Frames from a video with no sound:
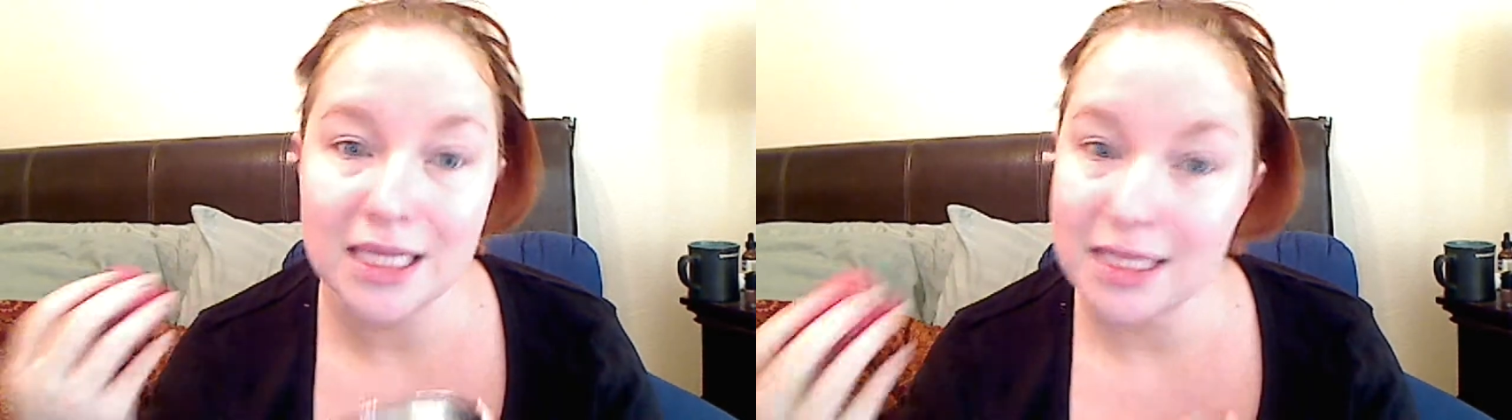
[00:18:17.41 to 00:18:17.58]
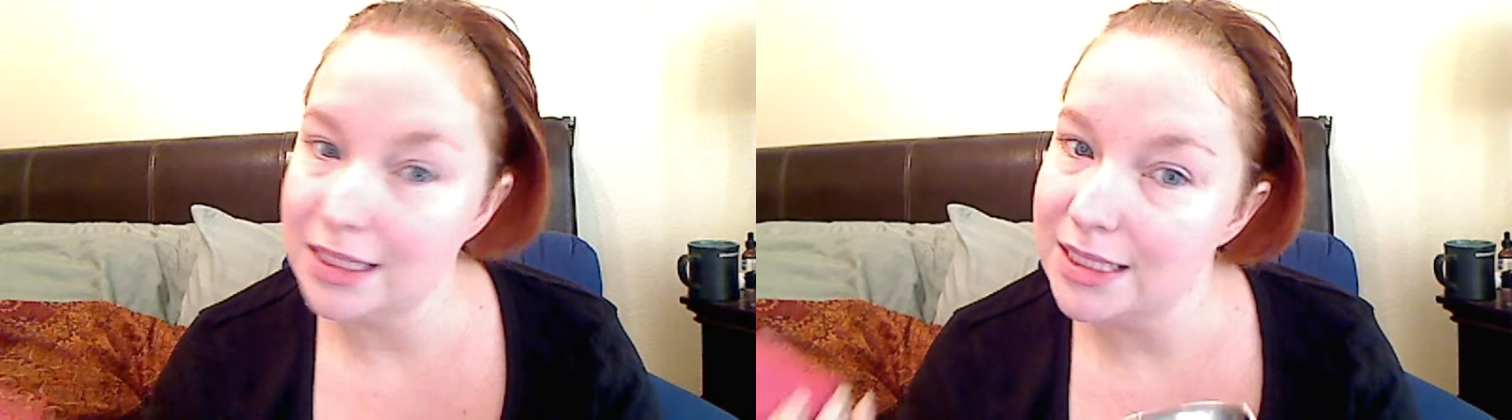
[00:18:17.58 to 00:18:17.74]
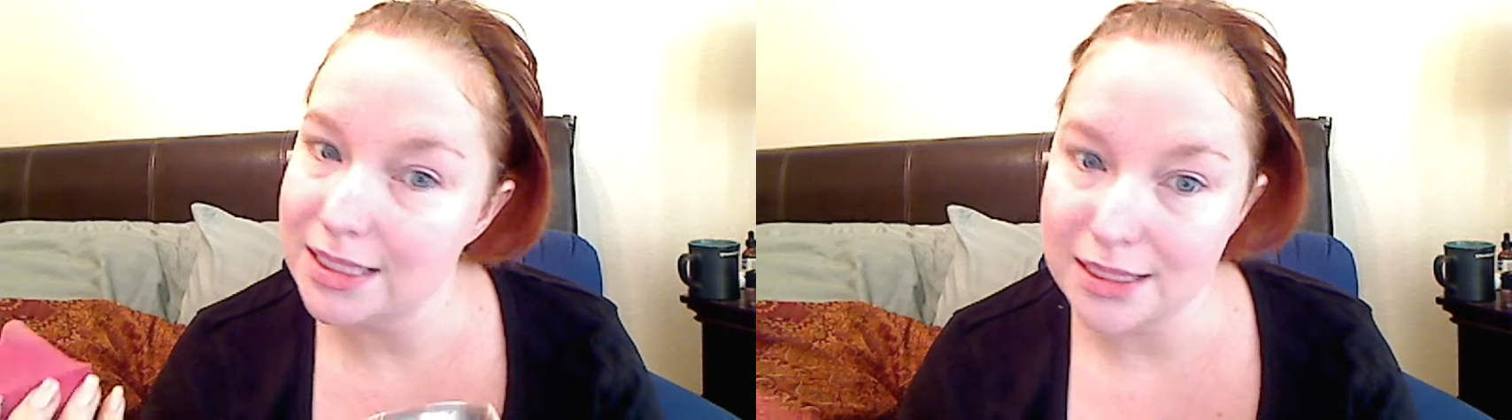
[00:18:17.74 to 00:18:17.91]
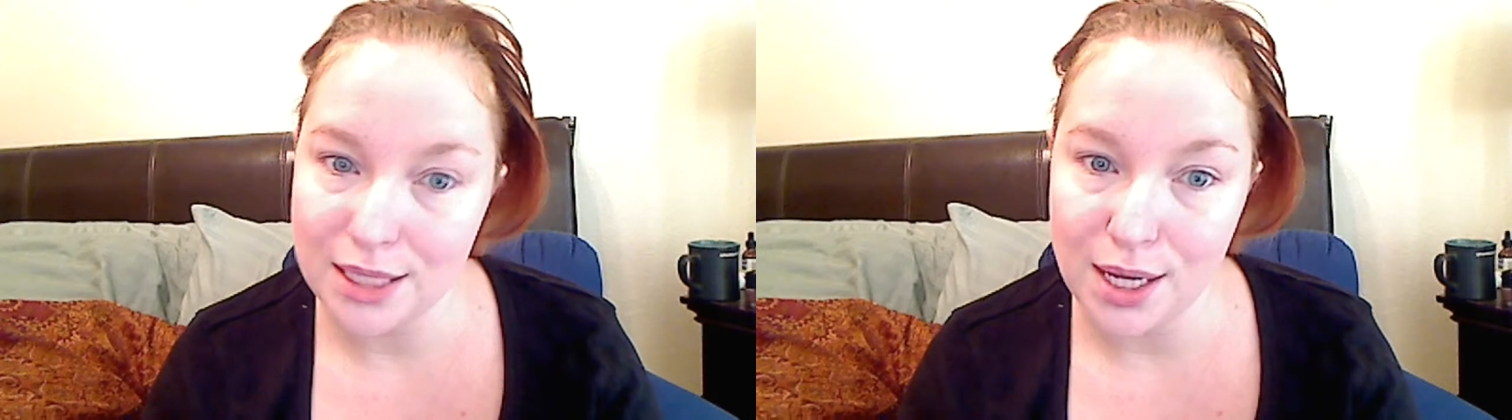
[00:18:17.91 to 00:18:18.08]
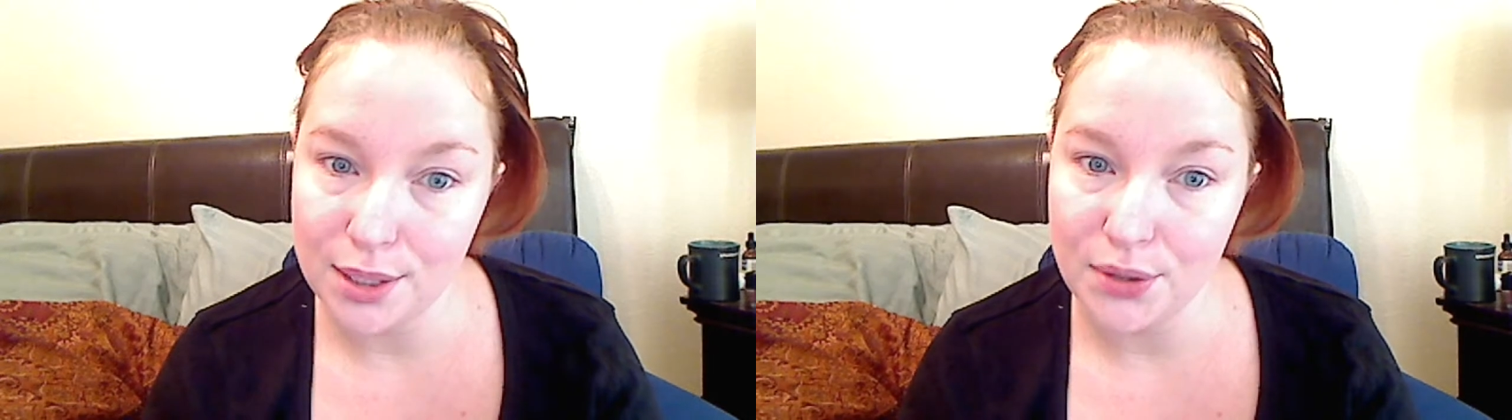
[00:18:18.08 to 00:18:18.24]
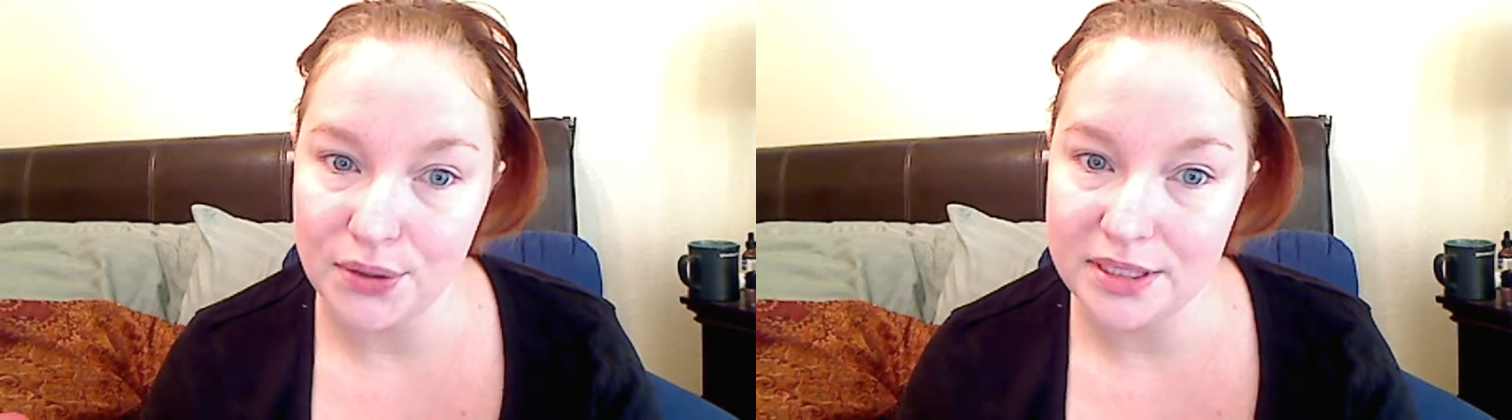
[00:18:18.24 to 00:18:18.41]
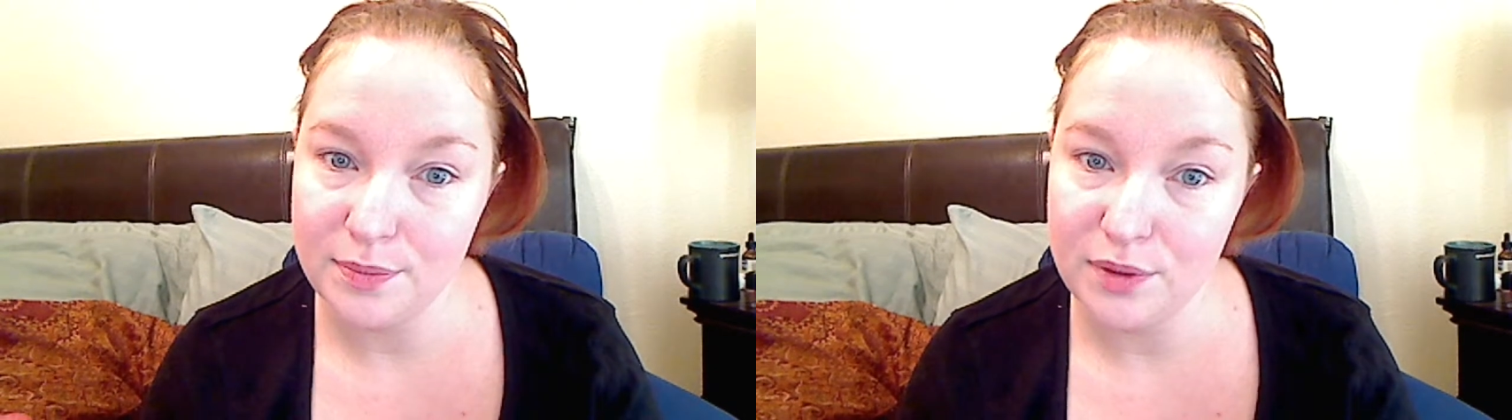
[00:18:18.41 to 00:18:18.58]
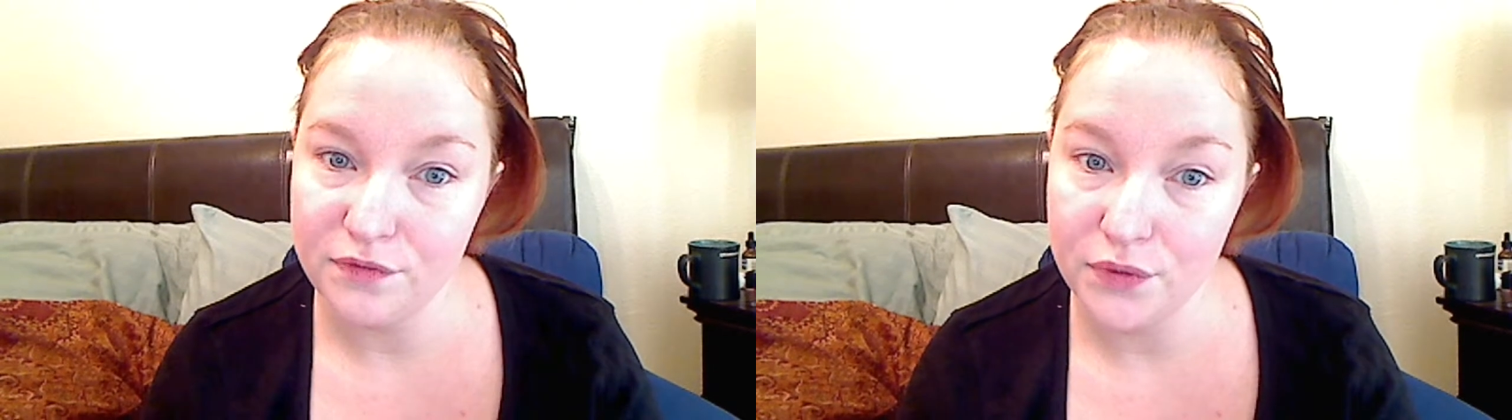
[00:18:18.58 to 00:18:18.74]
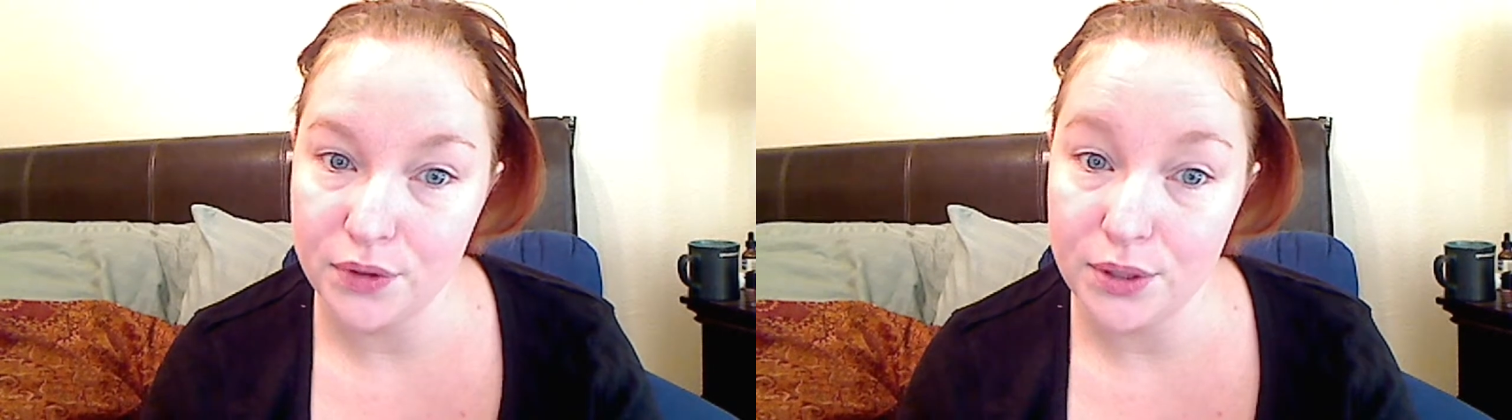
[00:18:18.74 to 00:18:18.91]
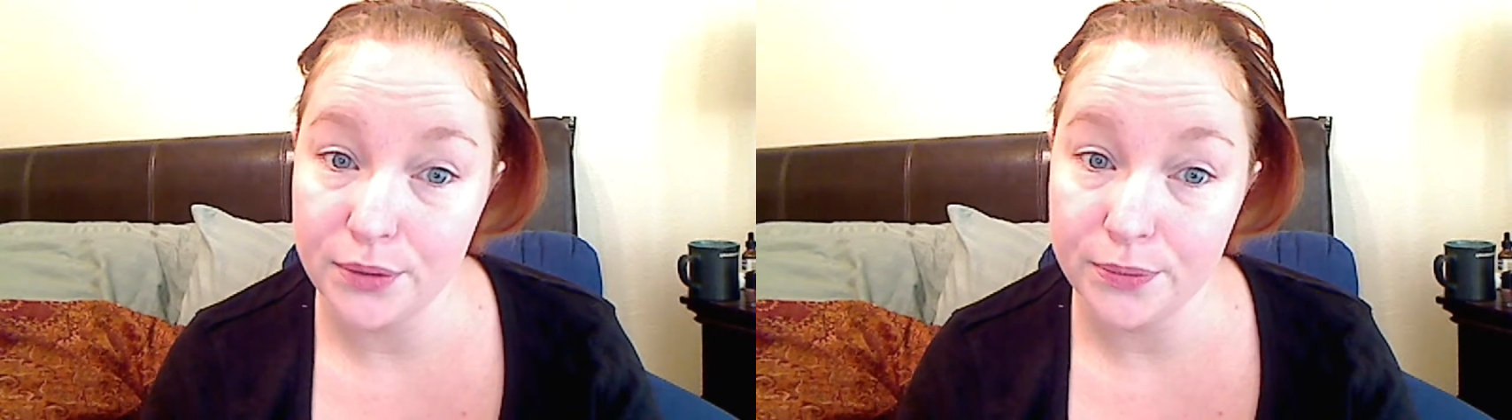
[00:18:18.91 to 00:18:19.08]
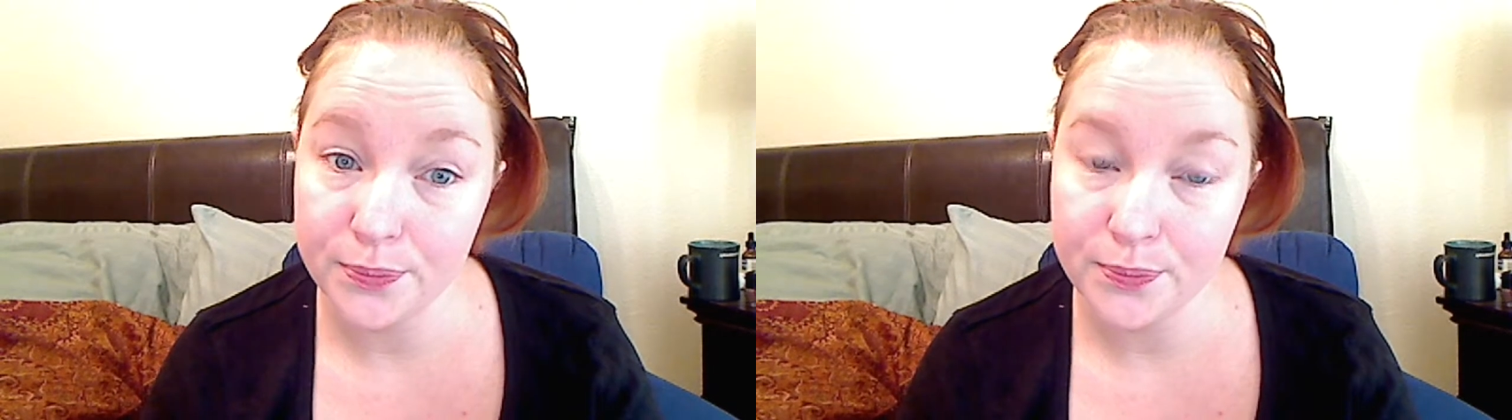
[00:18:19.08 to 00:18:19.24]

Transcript: this is not going to be for you.